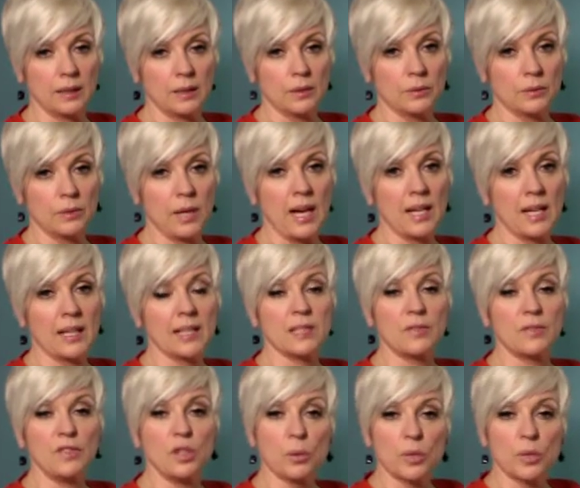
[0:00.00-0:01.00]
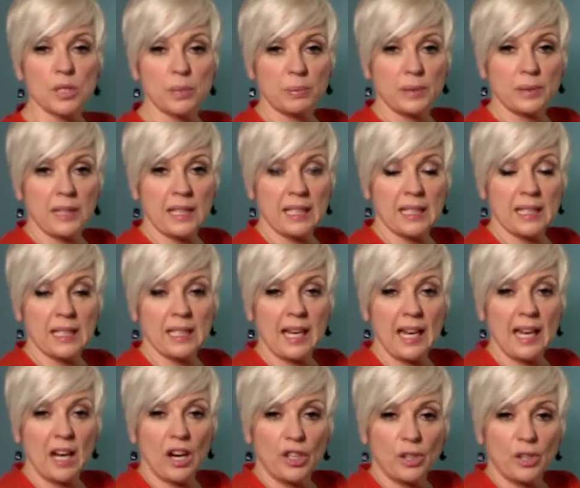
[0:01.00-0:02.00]
right? Because if you were depleted in
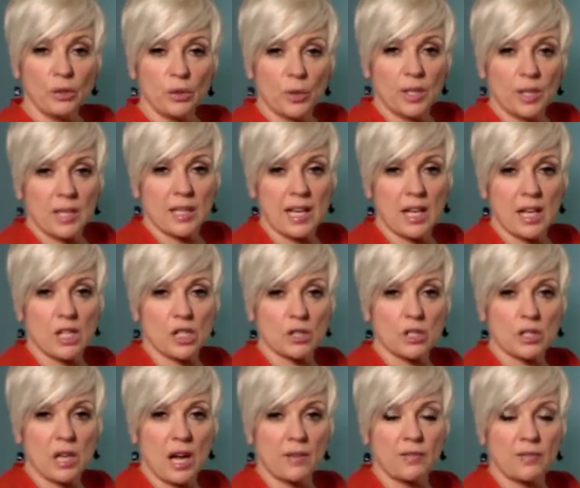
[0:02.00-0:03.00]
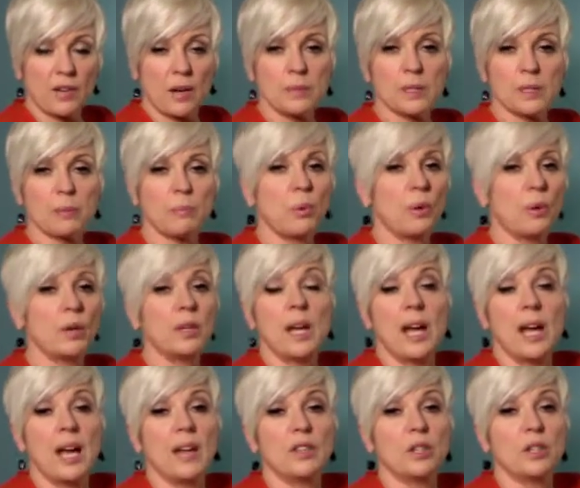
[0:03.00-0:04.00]
air, you'd go to engage your diaphragm support
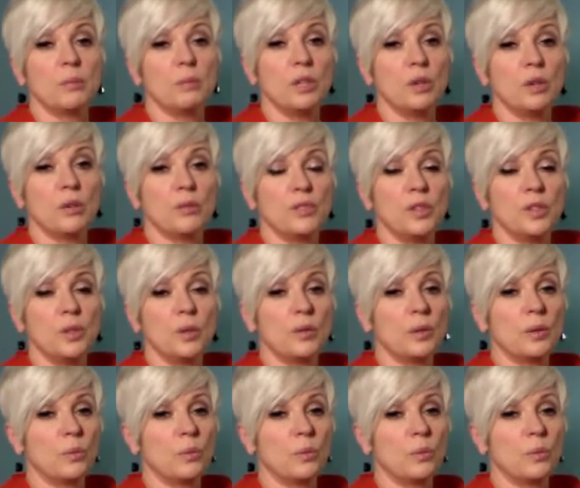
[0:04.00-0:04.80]
and there'd be no fuel.